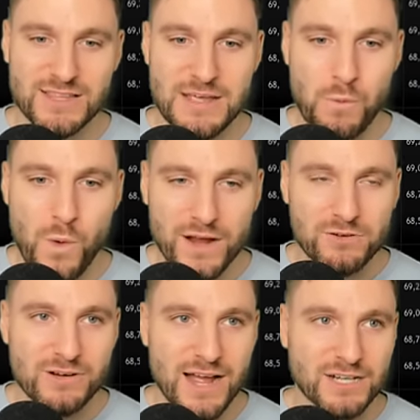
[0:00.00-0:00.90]
The wick
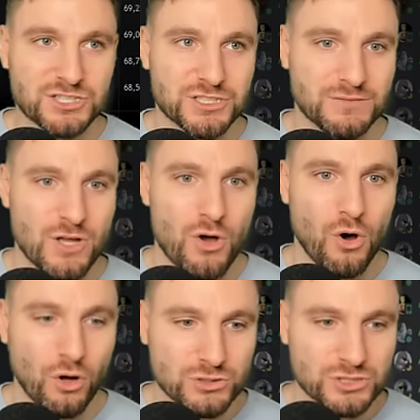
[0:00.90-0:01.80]
reaction
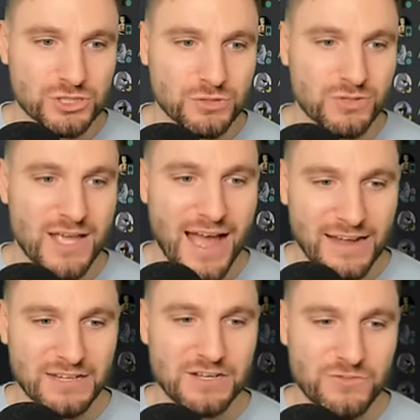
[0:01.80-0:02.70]
onto the
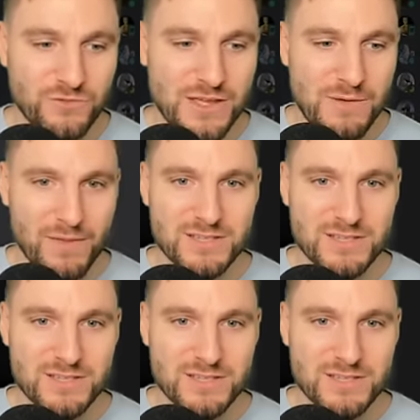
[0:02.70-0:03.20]
anchored V WAP.